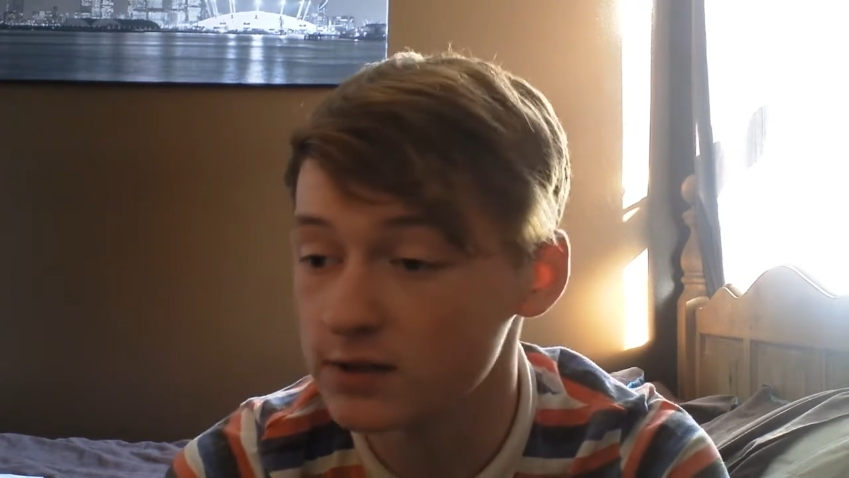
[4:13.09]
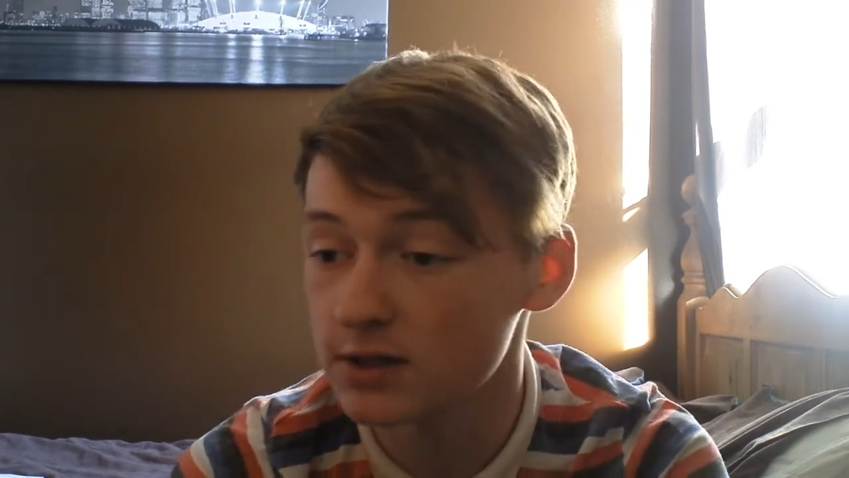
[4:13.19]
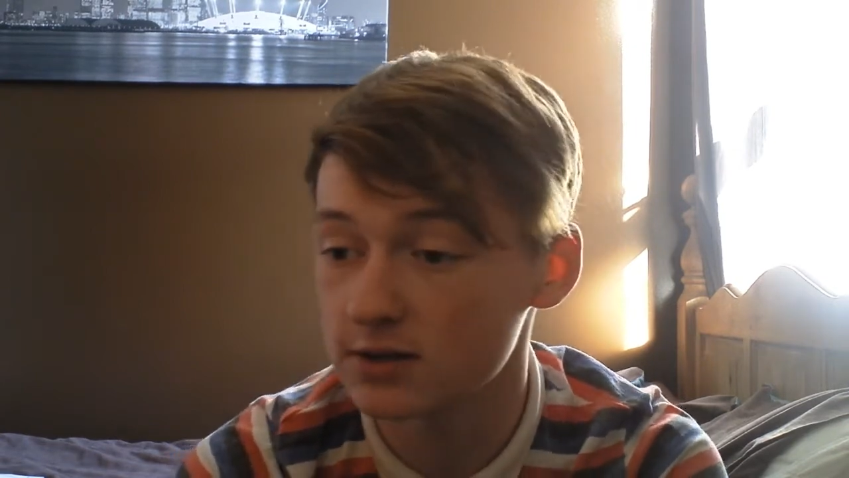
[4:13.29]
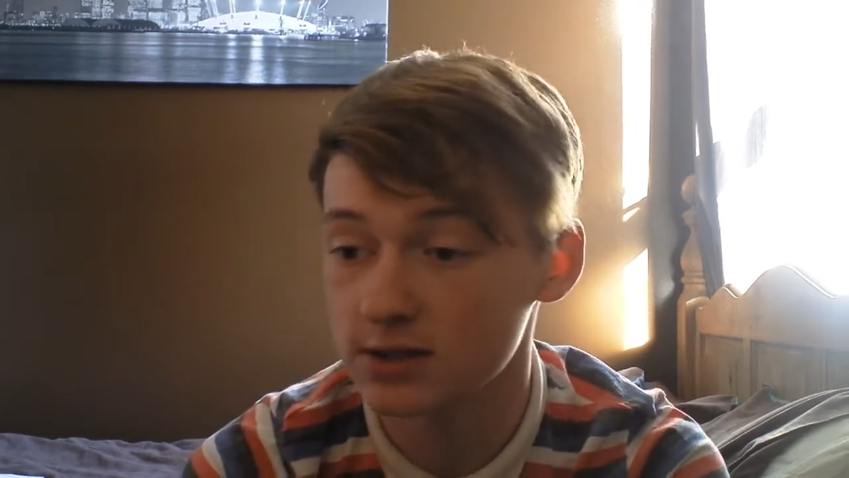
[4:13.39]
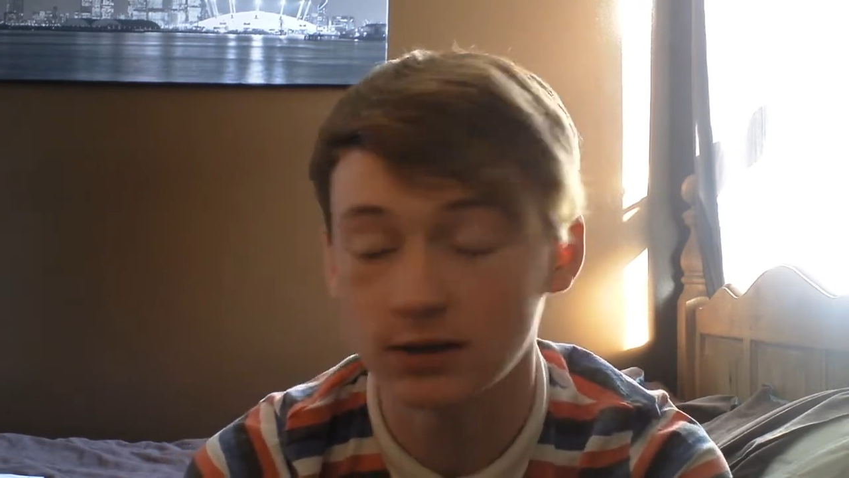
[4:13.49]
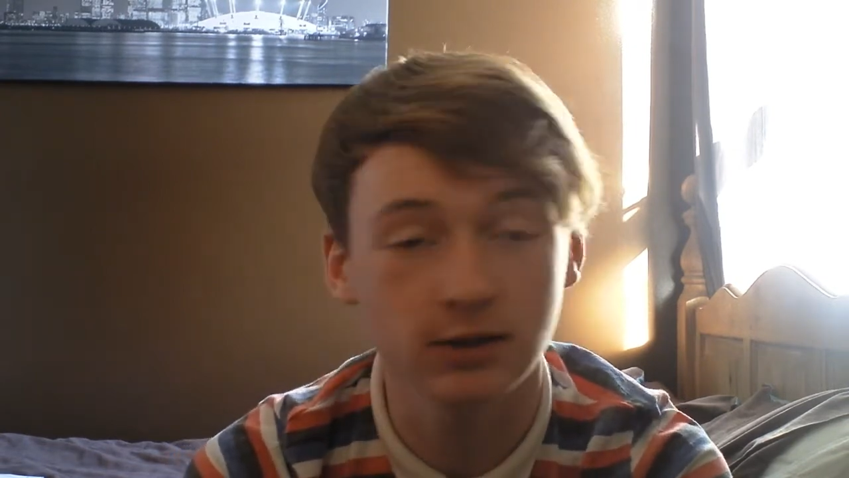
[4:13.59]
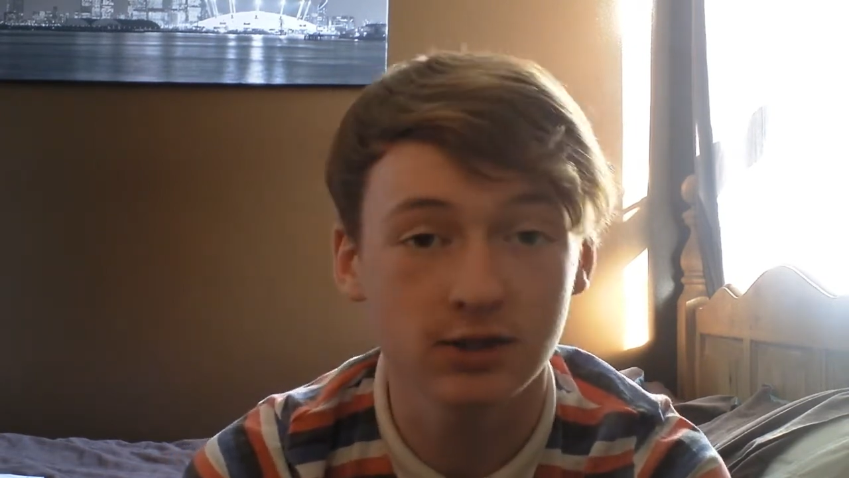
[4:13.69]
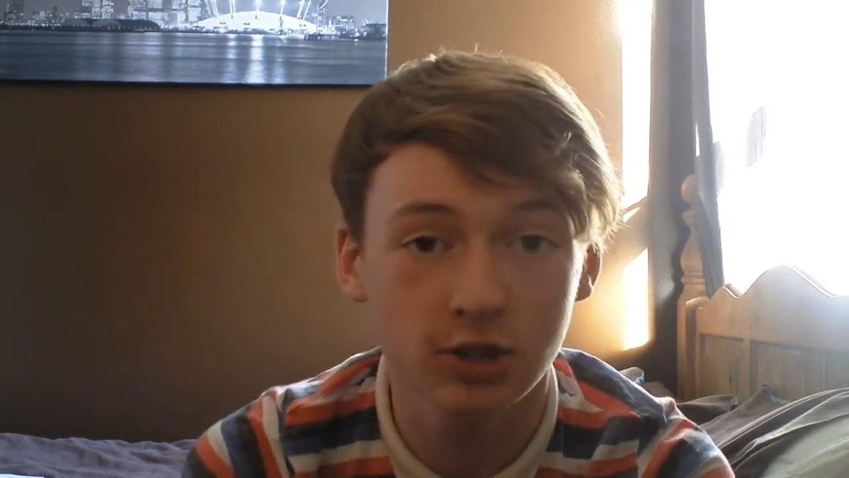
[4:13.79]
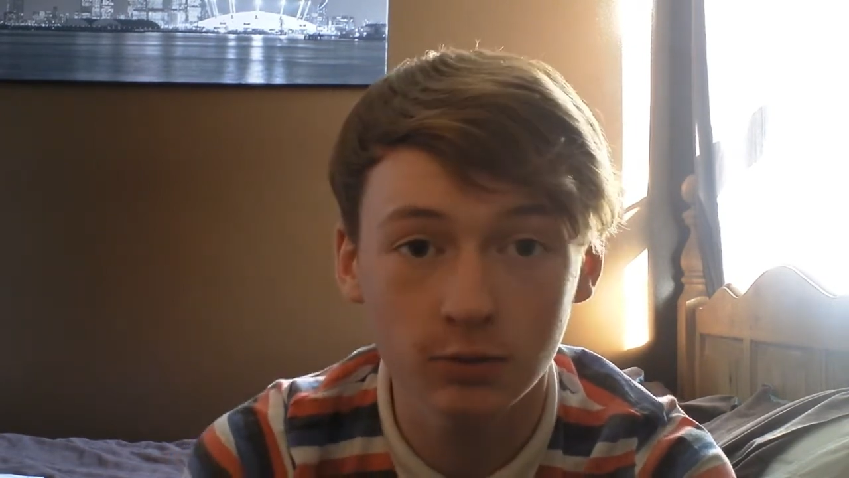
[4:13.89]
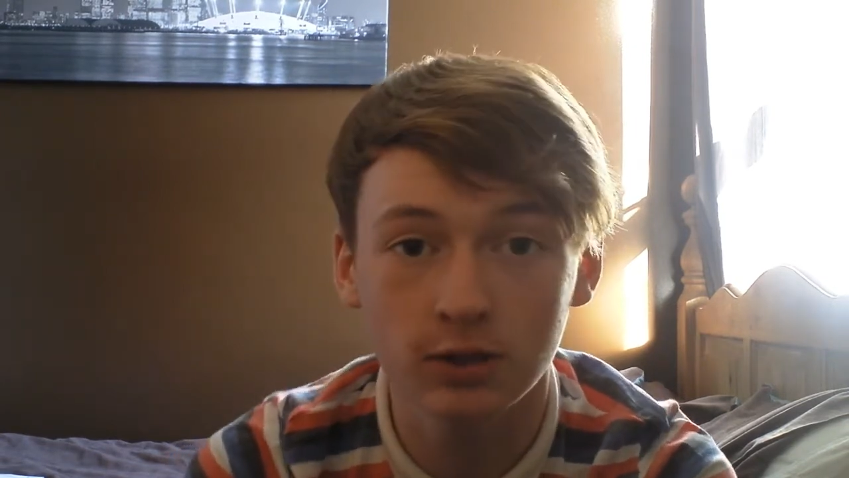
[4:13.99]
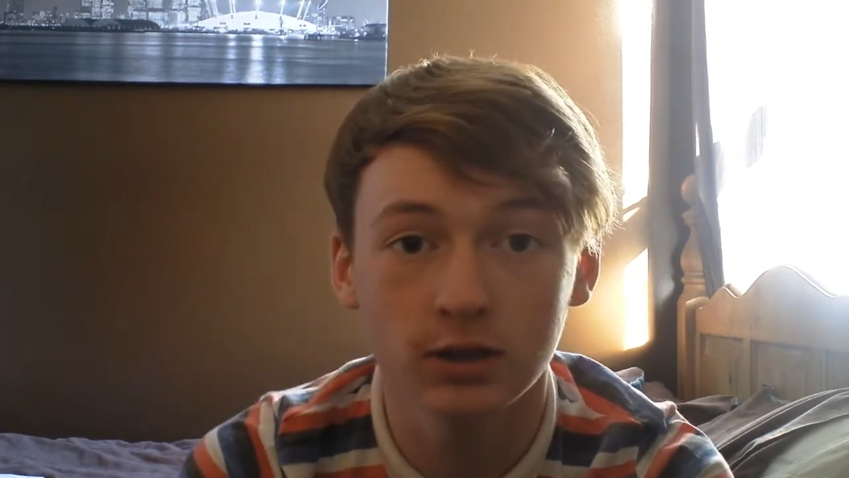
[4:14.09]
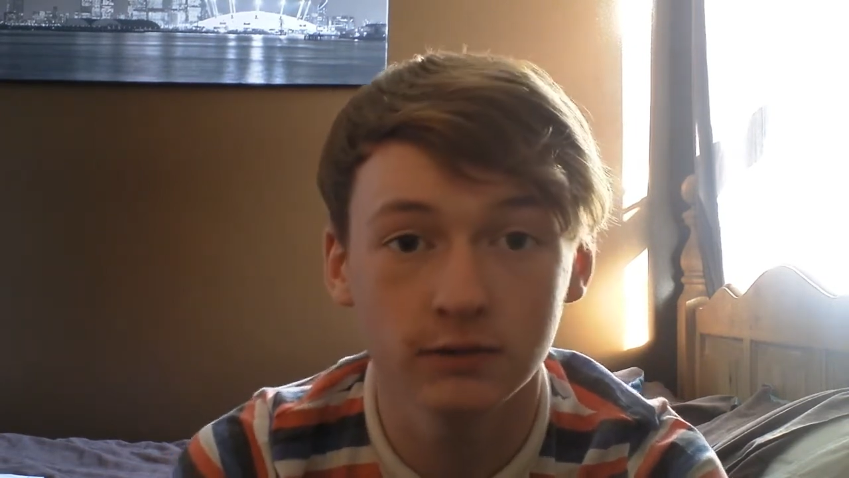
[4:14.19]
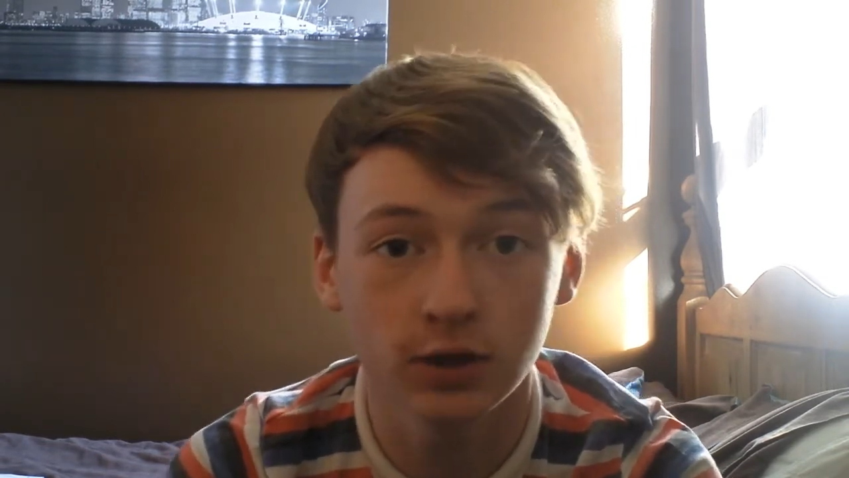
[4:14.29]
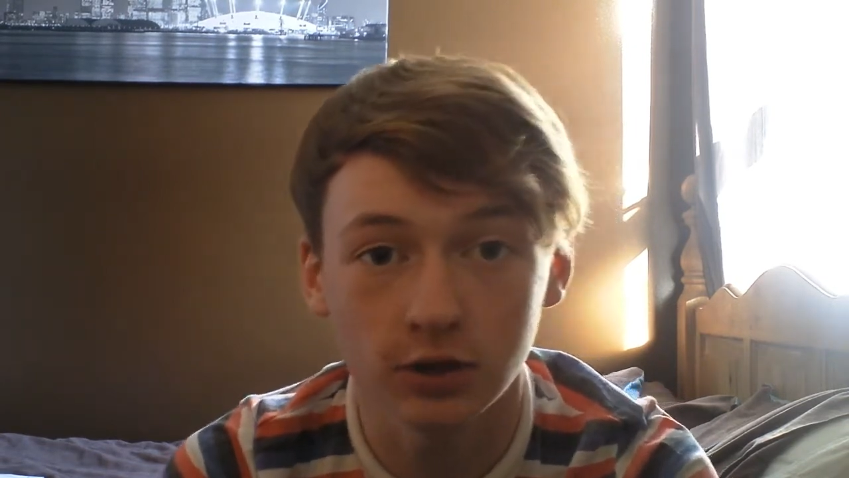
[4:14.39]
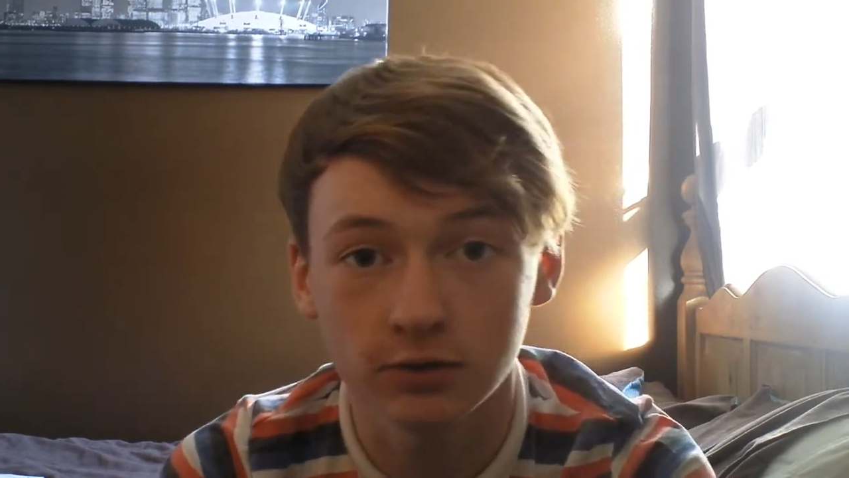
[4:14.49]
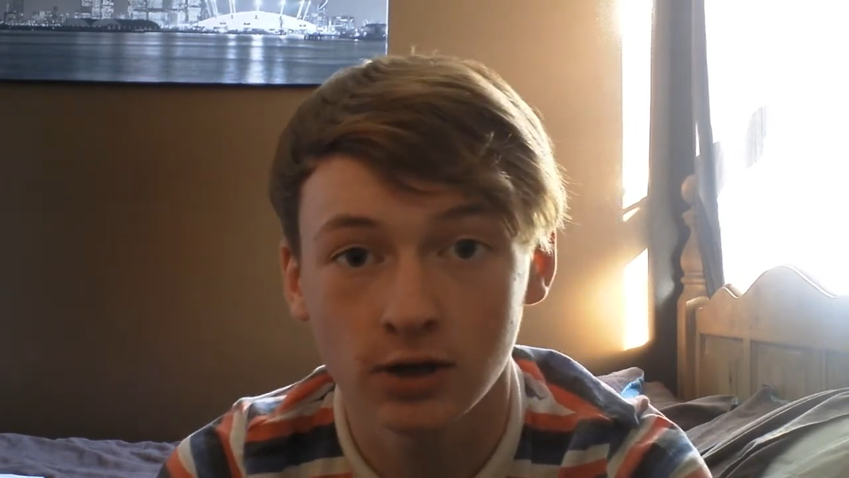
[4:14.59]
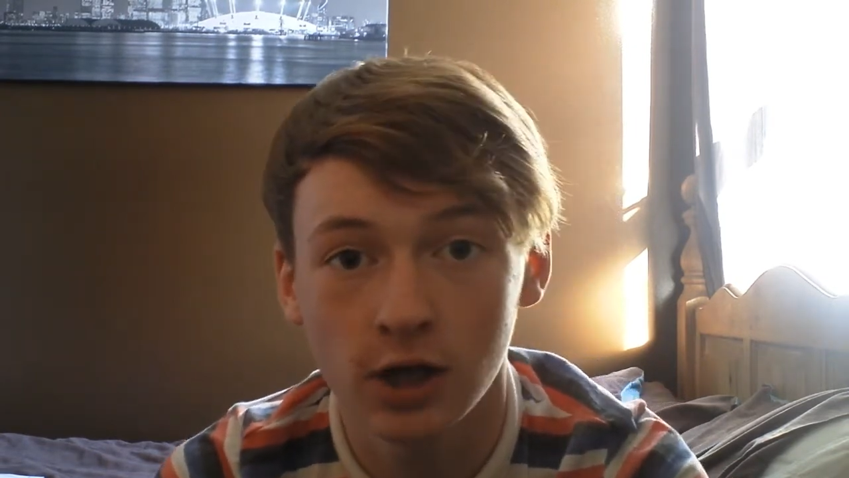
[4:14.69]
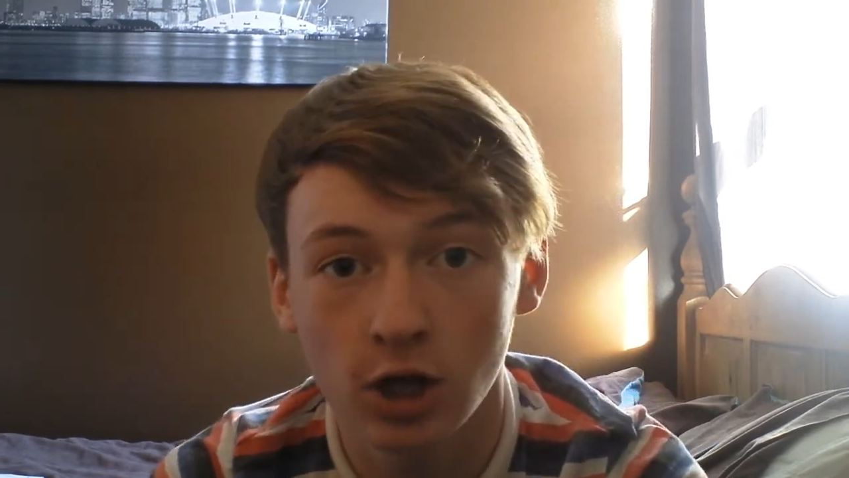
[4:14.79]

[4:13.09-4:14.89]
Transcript: seriously, like so many of you